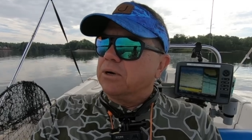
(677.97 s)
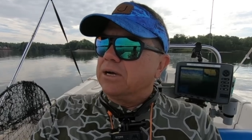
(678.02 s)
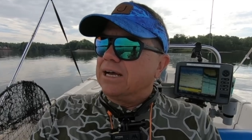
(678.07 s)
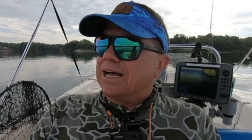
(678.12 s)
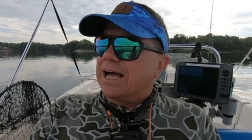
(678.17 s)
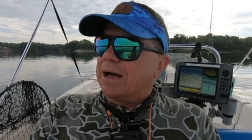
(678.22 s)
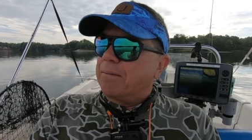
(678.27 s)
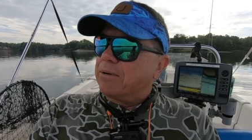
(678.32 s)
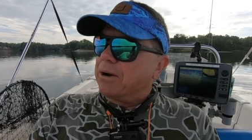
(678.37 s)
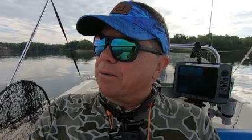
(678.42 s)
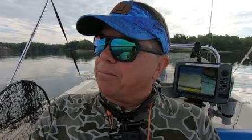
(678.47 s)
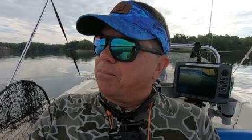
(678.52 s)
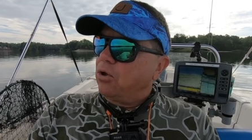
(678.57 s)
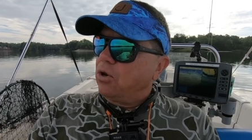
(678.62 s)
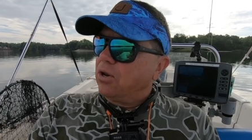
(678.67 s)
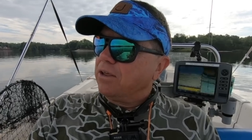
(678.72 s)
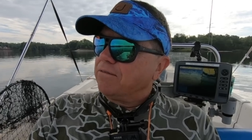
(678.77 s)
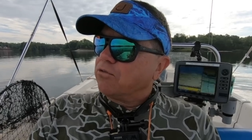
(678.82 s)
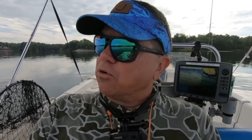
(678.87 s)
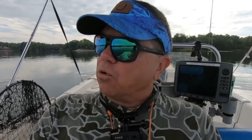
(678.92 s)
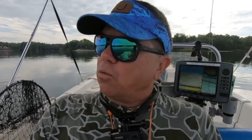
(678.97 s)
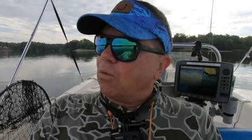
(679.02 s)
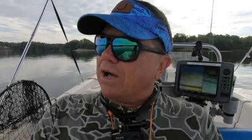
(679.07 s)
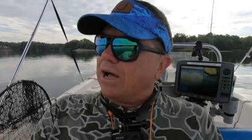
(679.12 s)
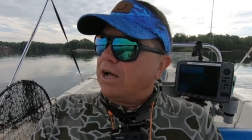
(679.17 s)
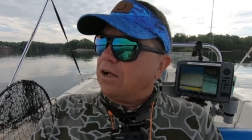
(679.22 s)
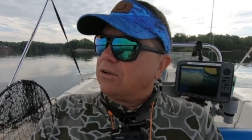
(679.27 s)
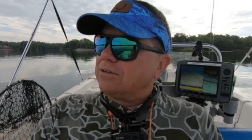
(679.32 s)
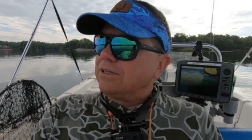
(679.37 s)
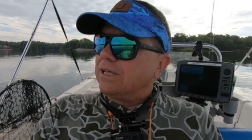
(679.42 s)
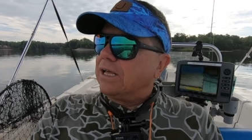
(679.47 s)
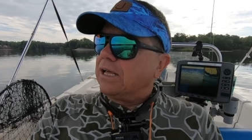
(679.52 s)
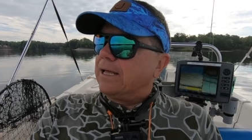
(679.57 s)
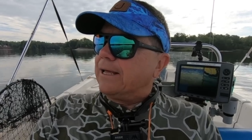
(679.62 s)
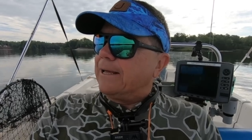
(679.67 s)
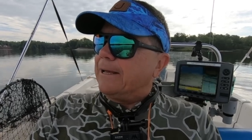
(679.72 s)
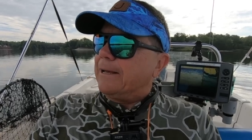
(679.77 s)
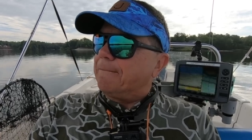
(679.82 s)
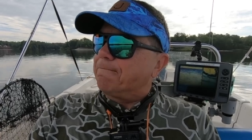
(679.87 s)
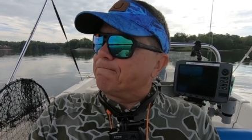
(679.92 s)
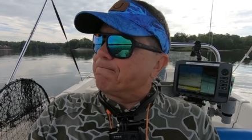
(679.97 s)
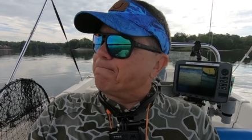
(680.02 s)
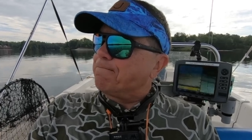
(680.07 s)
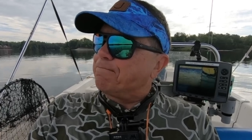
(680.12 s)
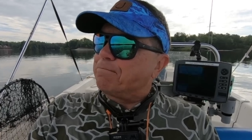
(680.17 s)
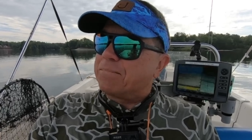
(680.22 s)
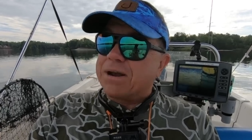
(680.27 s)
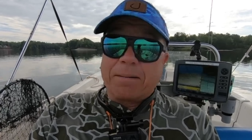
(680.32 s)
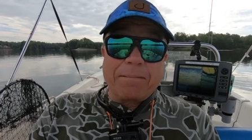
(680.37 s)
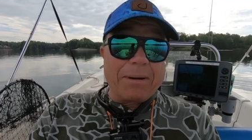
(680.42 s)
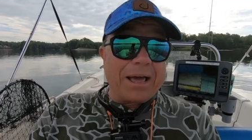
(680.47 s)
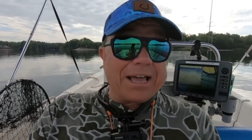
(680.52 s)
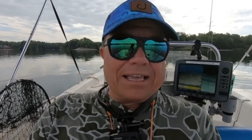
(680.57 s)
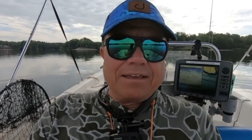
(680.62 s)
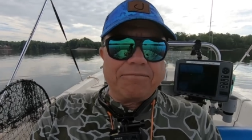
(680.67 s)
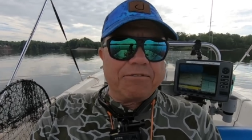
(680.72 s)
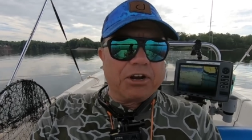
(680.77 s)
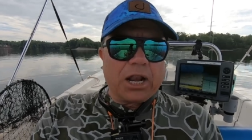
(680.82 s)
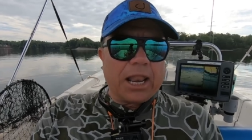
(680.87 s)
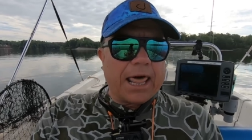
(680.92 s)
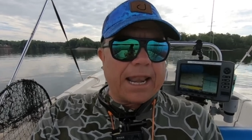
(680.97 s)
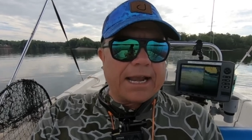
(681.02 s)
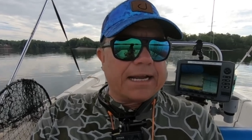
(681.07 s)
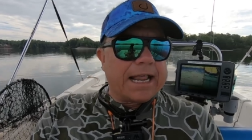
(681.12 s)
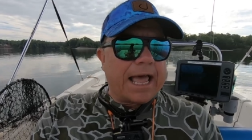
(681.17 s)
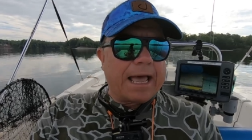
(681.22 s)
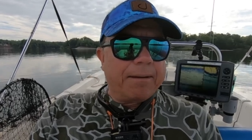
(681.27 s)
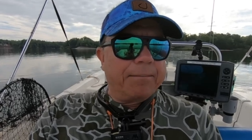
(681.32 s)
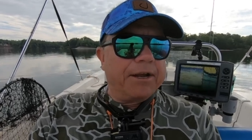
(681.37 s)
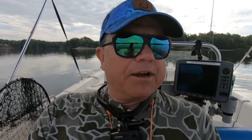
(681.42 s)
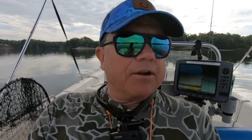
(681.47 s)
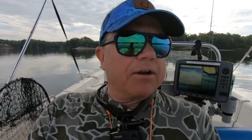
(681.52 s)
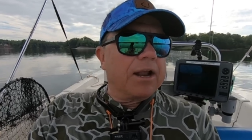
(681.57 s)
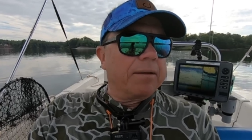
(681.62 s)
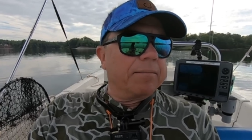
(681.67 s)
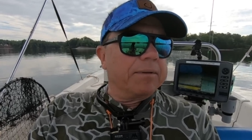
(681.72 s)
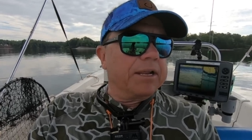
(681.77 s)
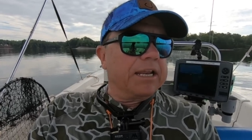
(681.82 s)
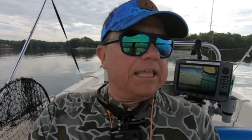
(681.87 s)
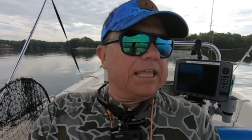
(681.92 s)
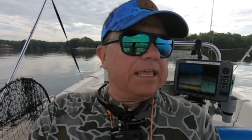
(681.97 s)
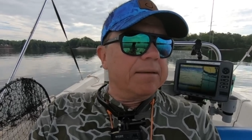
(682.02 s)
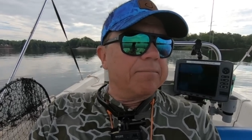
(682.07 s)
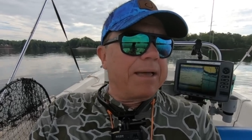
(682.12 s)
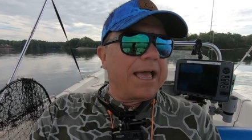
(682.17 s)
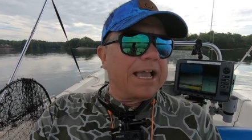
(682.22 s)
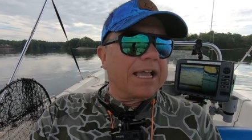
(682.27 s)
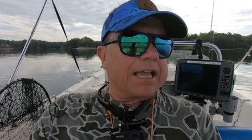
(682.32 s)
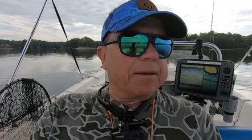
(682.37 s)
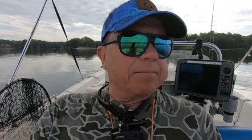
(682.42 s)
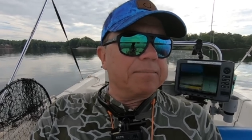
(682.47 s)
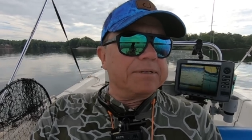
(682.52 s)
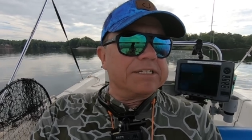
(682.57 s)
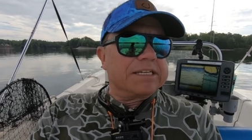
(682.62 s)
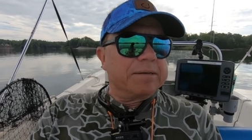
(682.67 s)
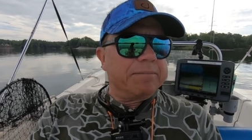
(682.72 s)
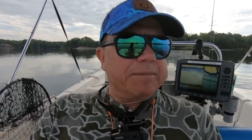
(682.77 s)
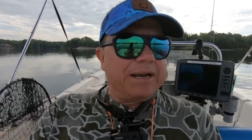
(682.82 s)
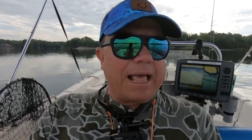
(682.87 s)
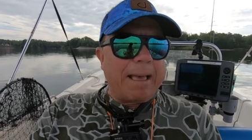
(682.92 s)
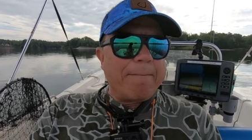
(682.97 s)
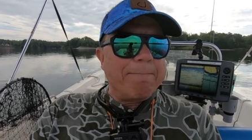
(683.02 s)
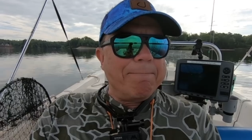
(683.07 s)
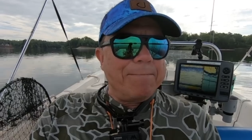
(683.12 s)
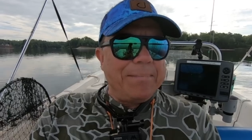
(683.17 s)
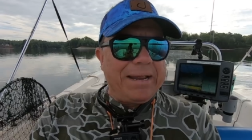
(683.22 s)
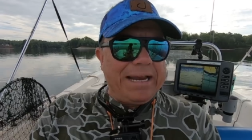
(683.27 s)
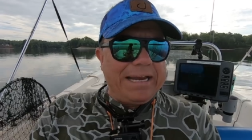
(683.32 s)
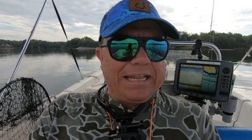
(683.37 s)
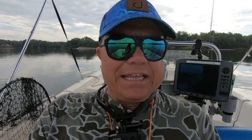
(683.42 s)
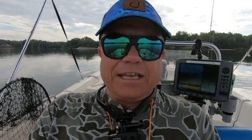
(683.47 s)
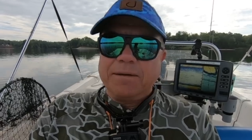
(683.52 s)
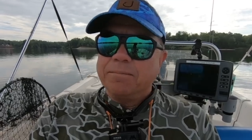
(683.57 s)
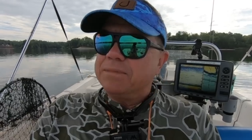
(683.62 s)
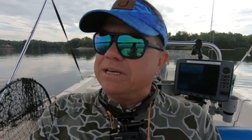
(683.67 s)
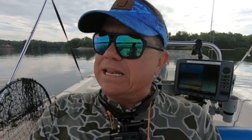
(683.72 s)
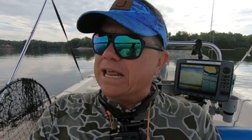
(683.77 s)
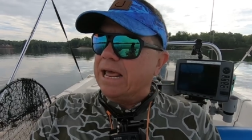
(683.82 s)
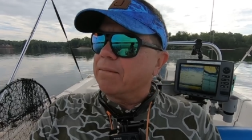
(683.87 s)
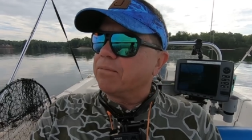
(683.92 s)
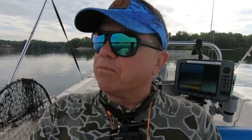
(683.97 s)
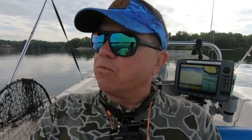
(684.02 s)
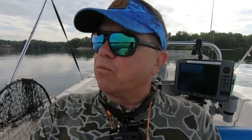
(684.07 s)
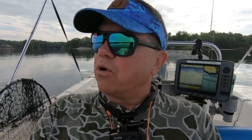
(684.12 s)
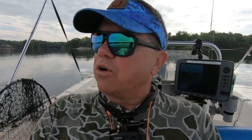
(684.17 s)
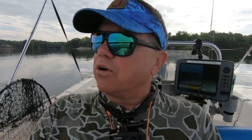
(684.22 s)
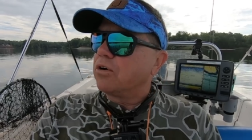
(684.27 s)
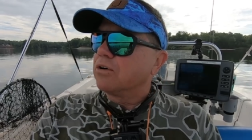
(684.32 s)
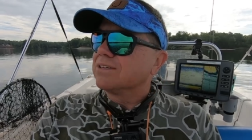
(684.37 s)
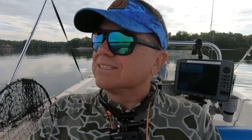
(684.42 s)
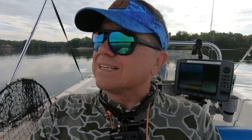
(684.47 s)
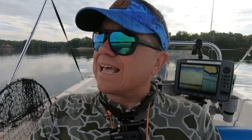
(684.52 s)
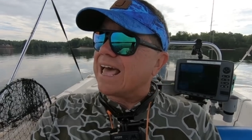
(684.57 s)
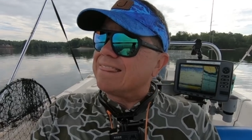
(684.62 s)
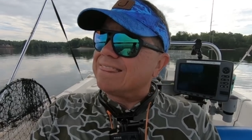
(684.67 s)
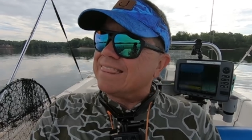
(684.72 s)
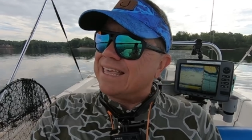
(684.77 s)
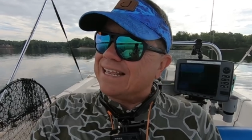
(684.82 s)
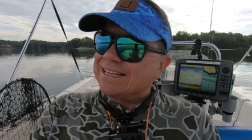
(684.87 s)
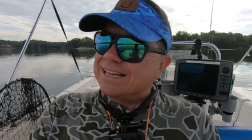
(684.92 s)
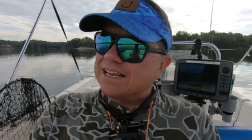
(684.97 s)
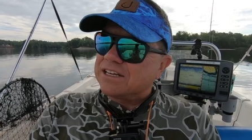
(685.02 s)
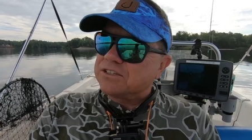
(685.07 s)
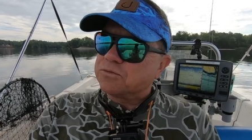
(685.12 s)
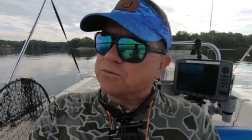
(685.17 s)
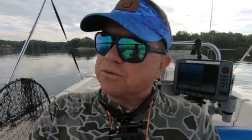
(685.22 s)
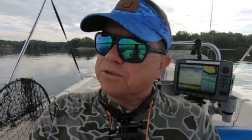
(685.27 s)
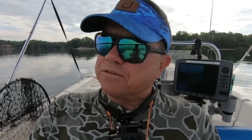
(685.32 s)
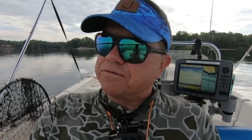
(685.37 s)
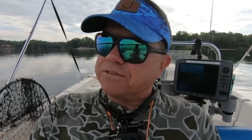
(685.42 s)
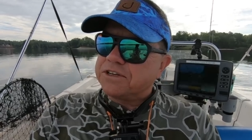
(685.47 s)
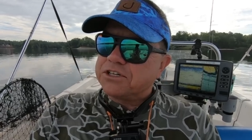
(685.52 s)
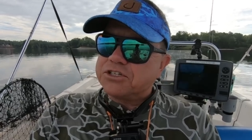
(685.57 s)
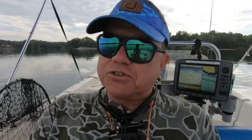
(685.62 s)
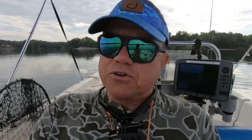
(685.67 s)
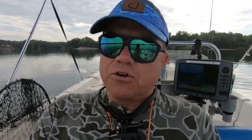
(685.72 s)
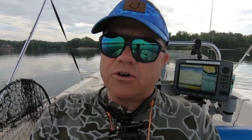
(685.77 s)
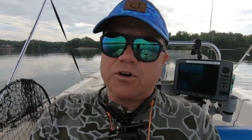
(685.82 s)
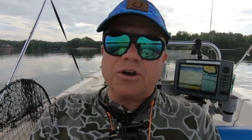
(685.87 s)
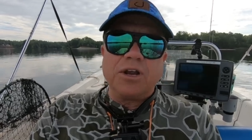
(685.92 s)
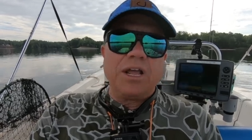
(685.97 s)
I'm going to pull it for a while, but I'm not giving a lot of time here. I'm going to get back up in some of that medium depth water because I think that's where the fish are.